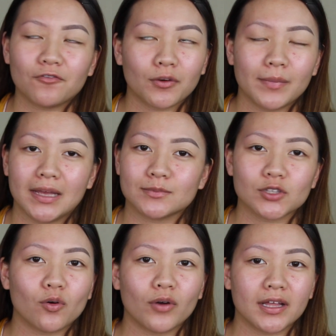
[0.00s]
For me, I'm
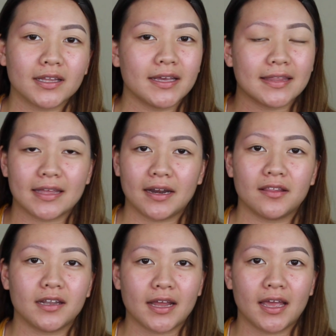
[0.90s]
so oily at the end
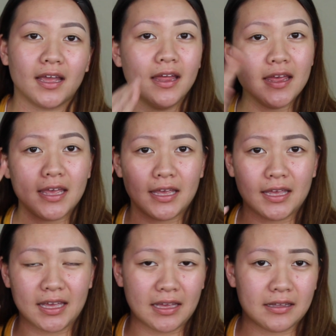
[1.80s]
of the day,
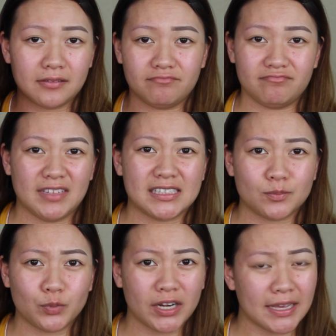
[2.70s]
it's
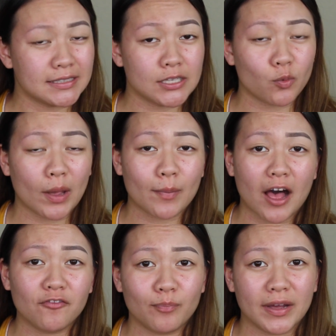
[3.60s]
pretty easy to wipe
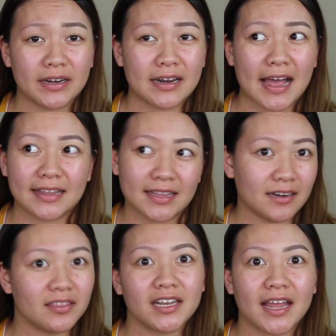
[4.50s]
off, but at the
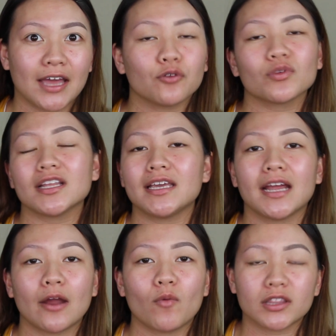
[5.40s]
end of the day, I don't really
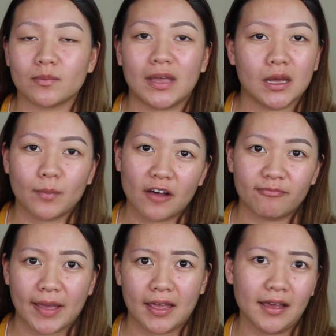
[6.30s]
care. I want the makeup off
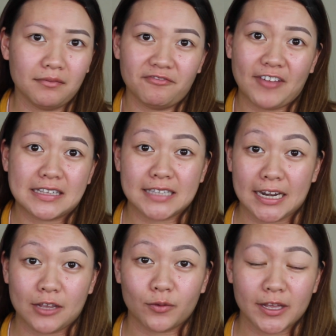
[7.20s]
my face
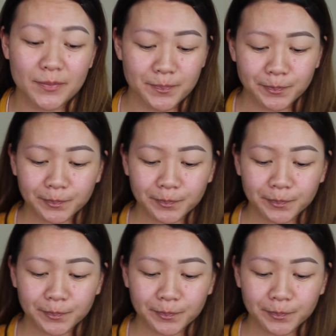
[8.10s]
anyway.